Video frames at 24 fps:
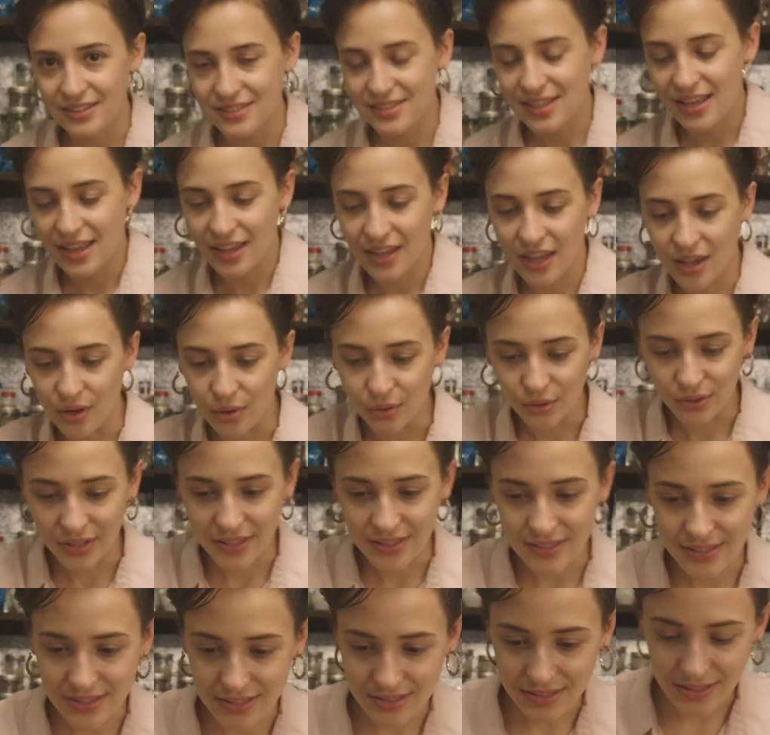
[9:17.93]
hang out.
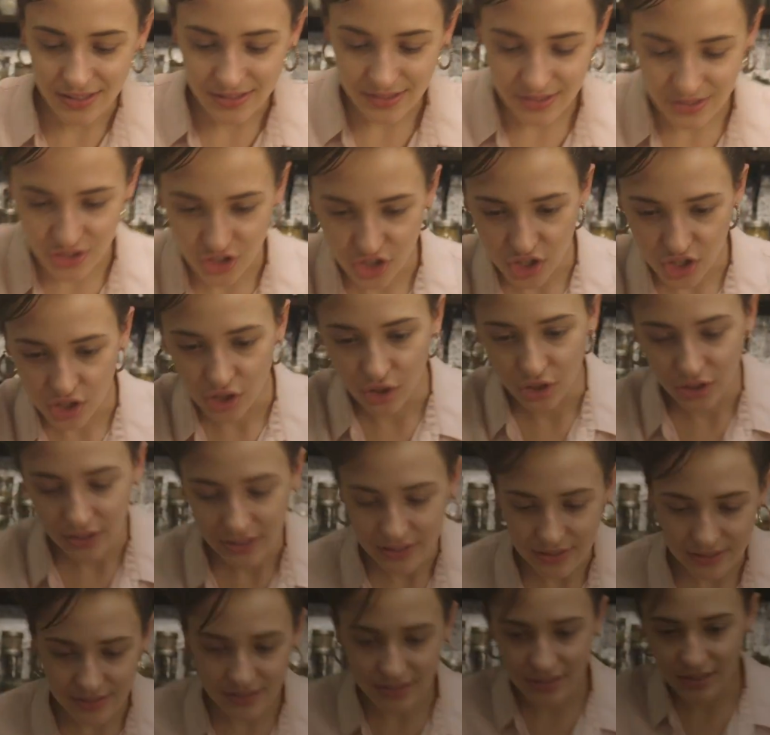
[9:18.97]
Let's chill.
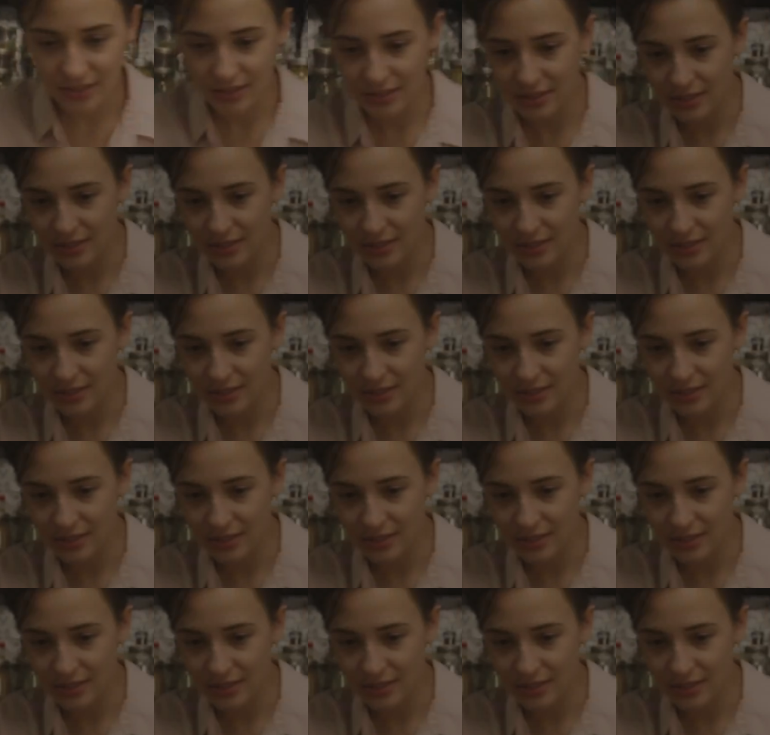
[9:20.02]
Let's